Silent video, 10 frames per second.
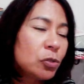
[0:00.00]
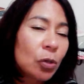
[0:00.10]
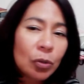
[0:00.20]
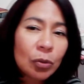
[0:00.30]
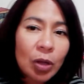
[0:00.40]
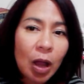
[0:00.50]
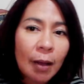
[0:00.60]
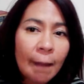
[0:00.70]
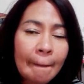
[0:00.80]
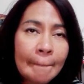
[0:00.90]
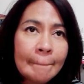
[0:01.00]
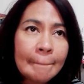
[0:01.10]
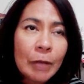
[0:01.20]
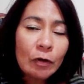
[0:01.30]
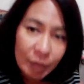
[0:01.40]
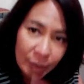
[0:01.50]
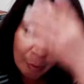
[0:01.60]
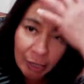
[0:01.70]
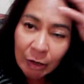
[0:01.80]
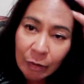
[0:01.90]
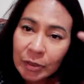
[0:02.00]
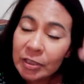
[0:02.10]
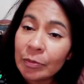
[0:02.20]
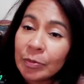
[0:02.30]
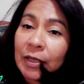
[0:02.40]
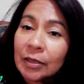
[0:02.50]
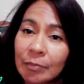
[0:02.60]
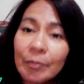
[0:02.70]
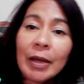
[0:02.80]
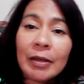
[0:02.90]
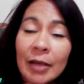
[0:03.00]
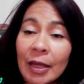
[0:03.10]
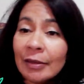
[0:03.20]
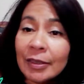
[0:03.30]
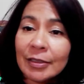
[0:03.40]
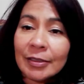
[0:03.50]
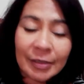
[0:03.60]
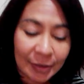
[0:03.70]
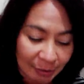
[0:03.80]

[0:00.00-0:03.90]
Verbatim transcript: So um, hopefully my hair will still be my like this